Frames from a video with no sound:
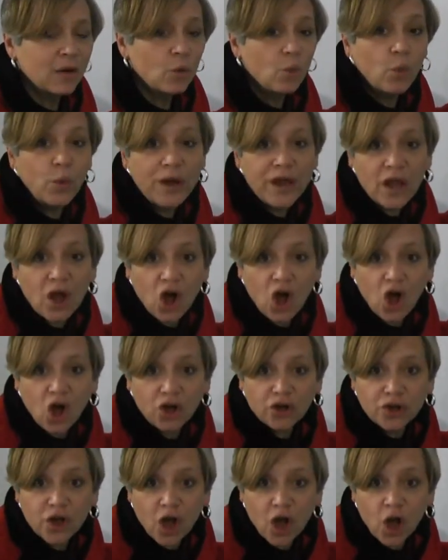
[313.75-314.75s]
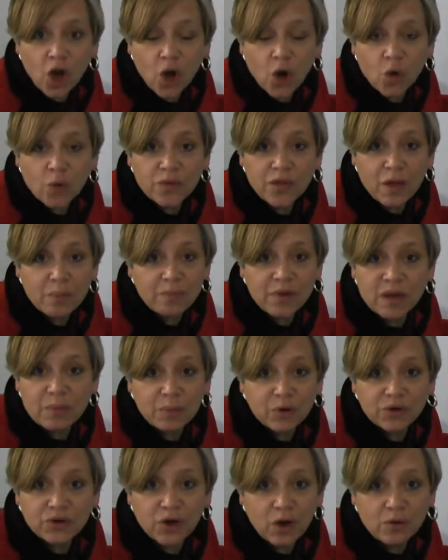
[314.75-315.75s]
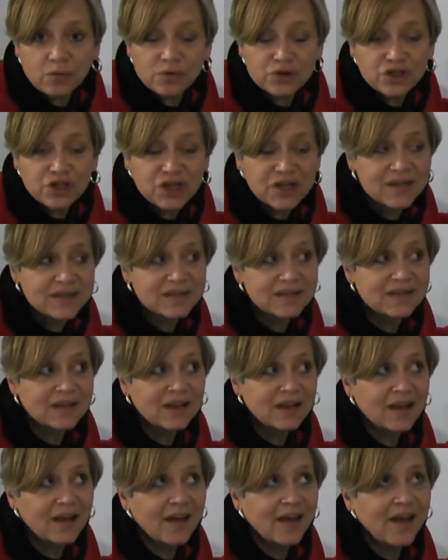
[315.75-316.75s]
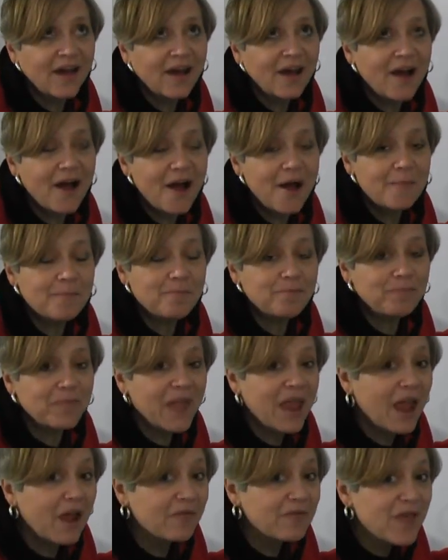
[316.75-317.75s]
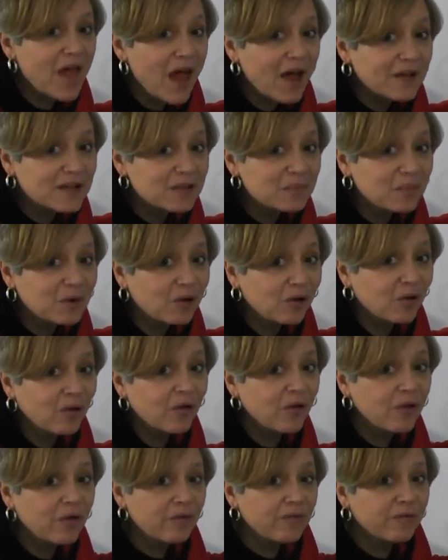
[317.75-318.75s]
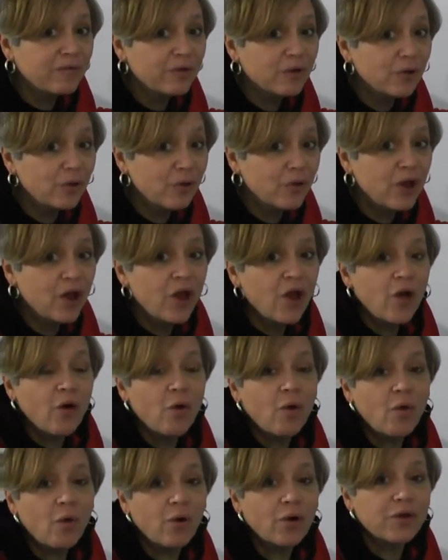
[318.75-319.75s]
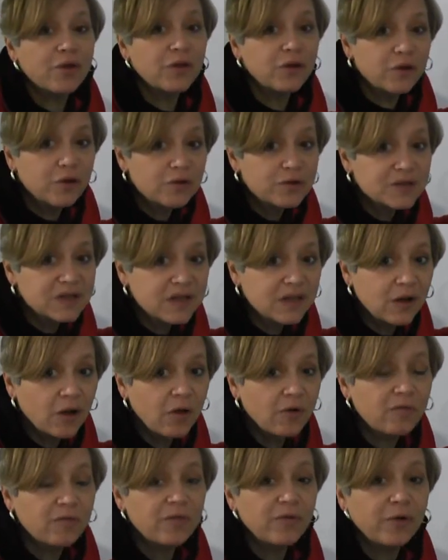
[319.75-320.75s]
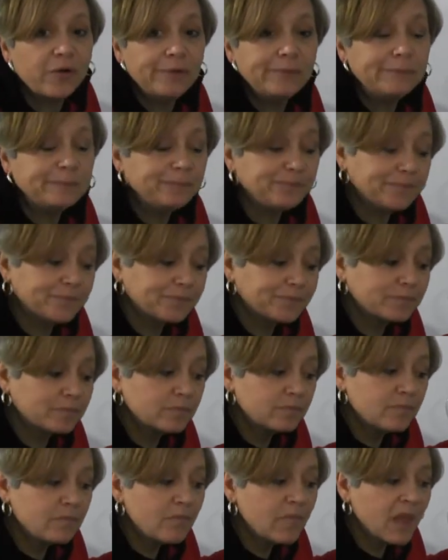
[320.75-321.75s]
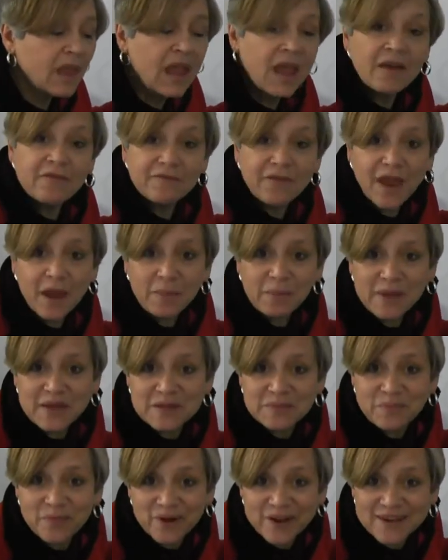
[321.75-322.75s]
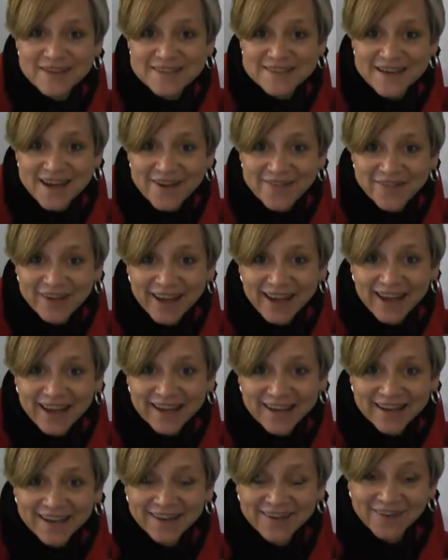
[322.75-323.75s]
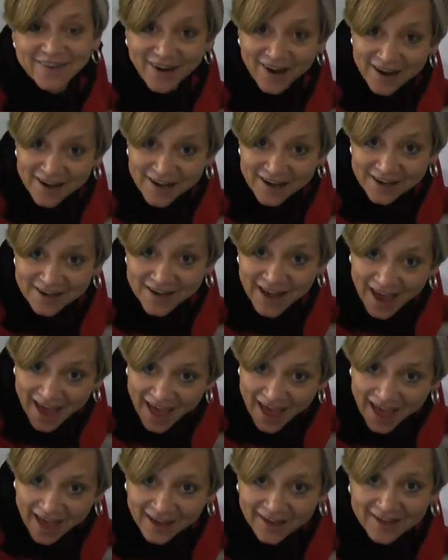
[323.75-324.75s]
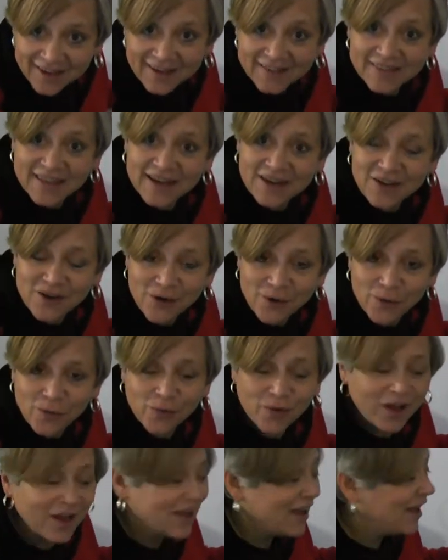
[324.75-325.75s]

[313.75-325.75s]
we all know that people don't just have the hospital food or the nursing home food. Families bring stuff in, right? Yeah, they do.